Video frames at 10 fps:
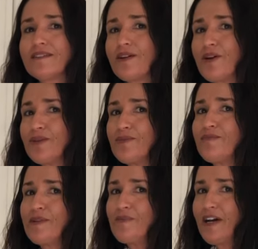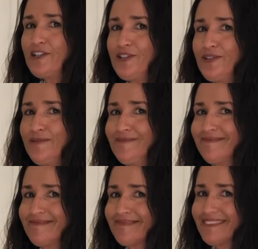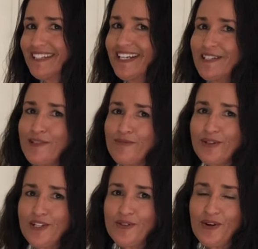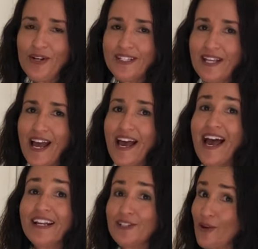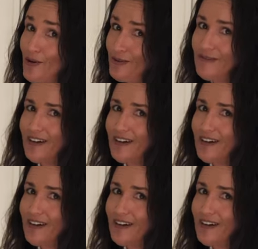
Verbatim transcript: So be patient, let it depressurize at its own